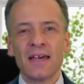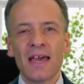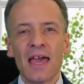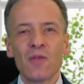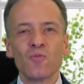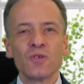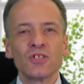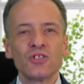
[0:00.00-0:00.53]

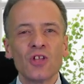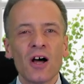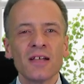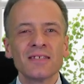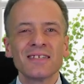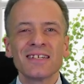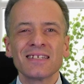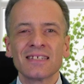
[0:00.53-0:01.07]
and was not
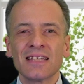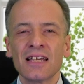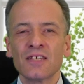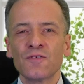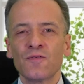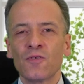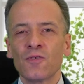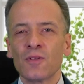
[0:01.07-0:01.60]

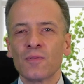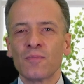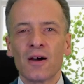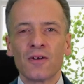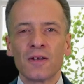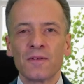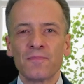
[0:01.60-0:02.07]
successful about it.